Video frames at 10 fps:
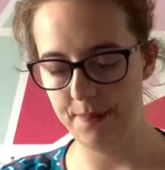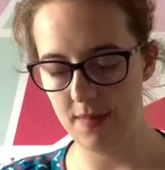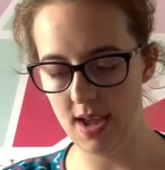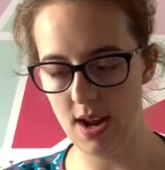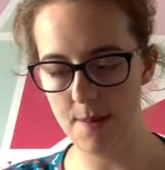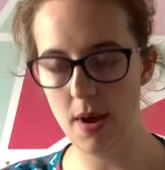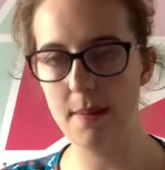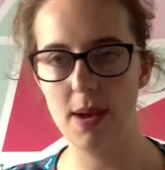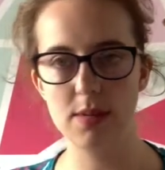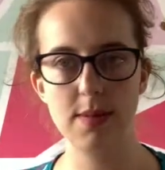and I might be
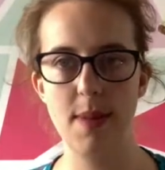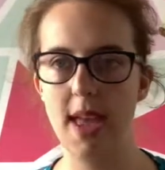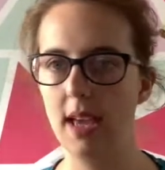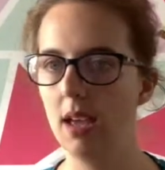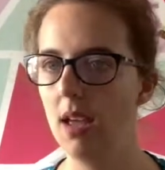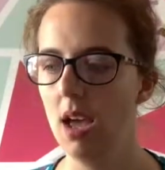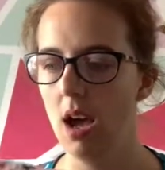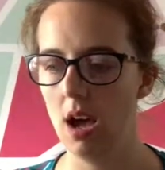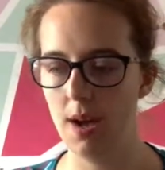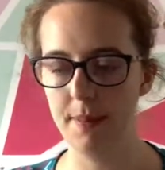able to make
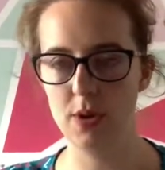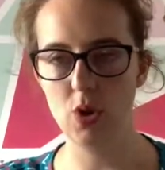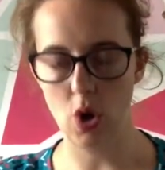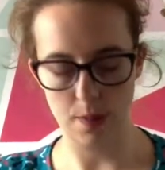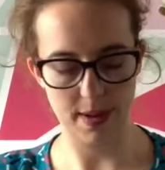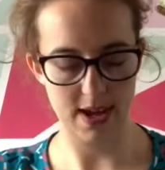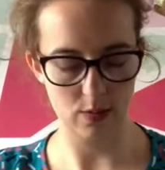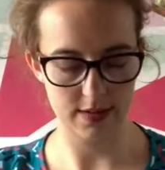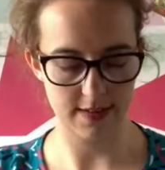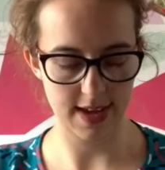a top
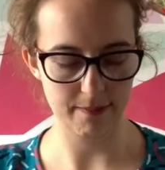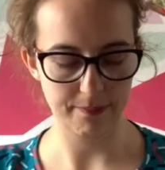out of it.